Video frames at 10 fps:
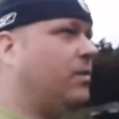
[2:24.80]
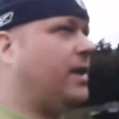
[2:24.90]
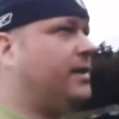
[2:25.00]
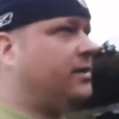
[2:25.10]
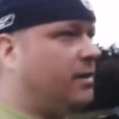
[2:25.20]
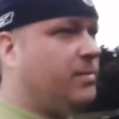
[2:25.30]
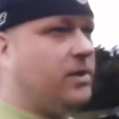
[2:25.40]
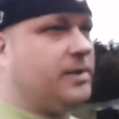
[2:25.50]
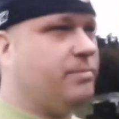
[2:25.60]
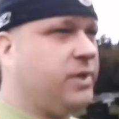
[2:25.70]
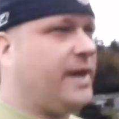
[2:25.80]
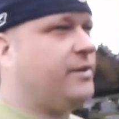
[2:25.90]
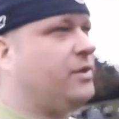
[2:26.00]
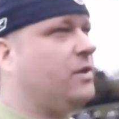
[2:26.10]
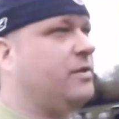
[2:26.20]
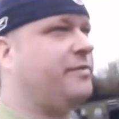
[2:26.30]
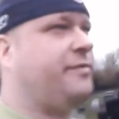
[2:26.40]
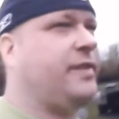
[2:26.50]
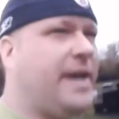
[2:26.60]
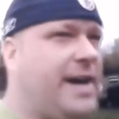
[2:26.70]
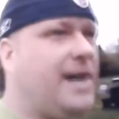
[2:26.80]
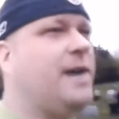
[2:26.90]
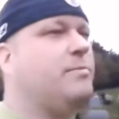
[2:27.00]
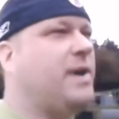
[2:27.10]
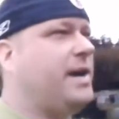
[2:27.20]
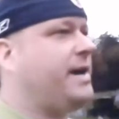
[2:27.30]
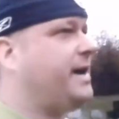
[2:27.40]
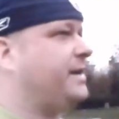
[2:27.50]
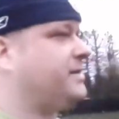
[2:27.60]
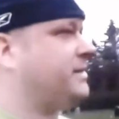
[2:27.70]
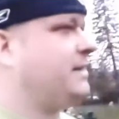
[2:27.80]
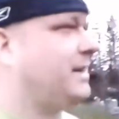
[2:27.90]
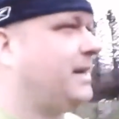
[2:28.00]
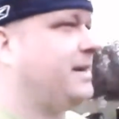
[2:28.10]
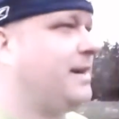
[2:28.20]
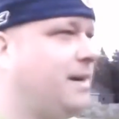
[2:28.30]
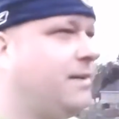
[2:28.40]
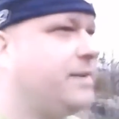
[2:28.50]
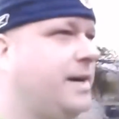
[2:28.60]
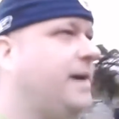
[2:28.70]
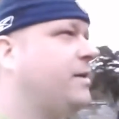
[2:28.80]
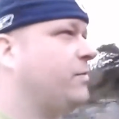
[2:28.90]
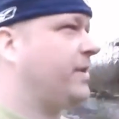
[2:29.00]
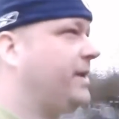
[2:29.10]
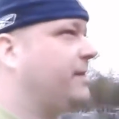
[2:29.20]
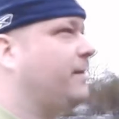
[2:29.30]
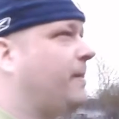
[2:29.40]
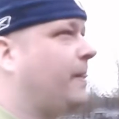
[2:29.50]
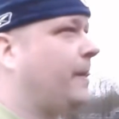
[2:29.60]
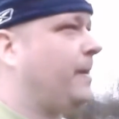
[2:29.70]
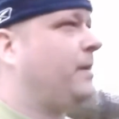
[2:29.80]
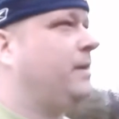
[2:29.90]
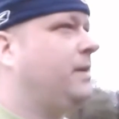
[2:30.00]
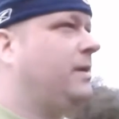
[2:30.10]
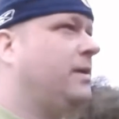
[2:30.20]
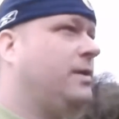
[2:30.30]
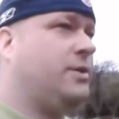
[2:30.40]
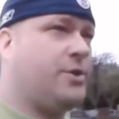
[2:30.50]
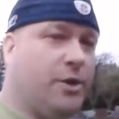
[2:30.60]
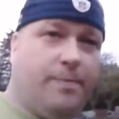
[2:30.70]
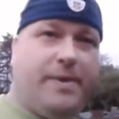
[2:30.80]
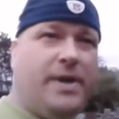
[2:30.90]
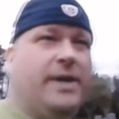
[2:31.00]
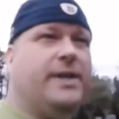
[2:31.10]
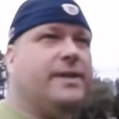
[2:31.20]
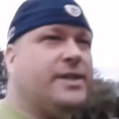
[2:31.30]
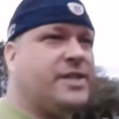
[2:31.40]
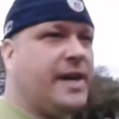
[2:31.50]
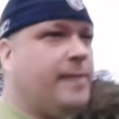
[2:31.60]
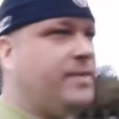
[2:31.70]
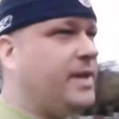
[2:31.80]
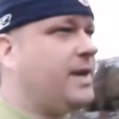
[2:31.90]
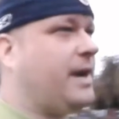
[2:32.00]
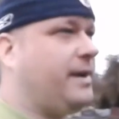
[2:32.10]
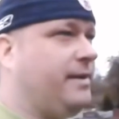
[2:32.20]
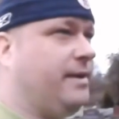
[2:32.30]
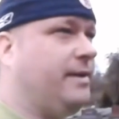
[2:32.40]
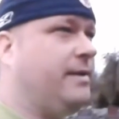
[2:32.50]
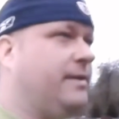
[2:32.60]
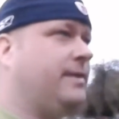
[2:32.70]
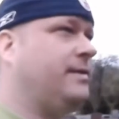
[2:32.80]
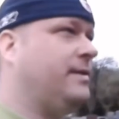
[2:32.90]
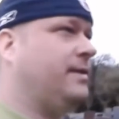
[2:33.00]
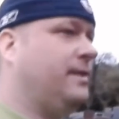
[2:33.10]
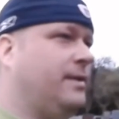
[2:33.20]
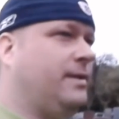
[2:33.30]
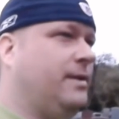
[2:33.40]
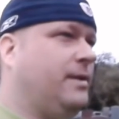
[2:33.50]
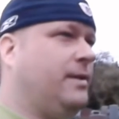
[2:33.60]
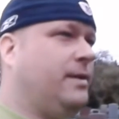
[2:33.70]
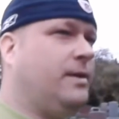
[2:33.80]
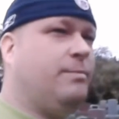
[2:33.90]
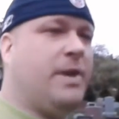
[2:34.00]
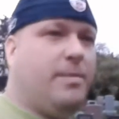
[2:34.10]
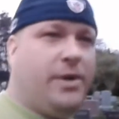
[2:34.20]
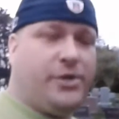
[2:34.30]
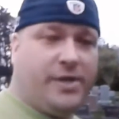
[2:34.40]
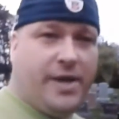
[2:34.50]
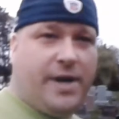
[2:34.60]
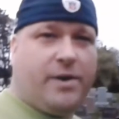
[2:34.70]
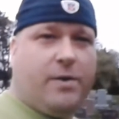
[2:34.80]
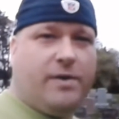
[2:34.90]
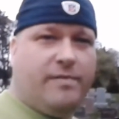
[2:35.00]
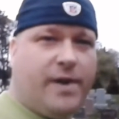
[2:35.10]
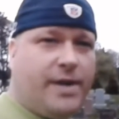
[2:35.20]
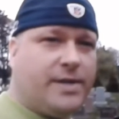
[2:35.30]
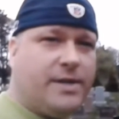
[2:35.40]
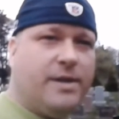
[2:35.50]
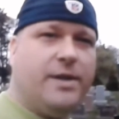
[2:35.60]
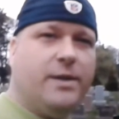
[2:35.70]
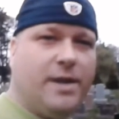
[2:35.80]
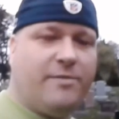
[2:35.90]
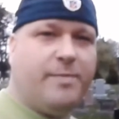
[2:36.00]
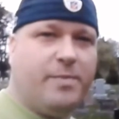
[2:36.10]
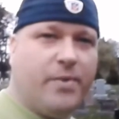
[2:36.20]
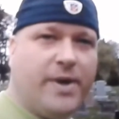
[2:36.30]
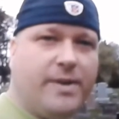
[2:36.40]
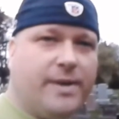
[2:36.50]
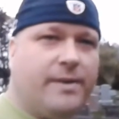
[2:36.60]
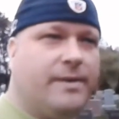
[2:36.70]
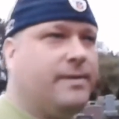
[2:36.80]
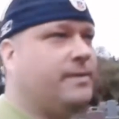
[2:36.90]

where I tumbled and plateaued flat on my ass on hard concrete. Soup, you did the same thing I did. Maybe you should take your own advice. You left me breathing.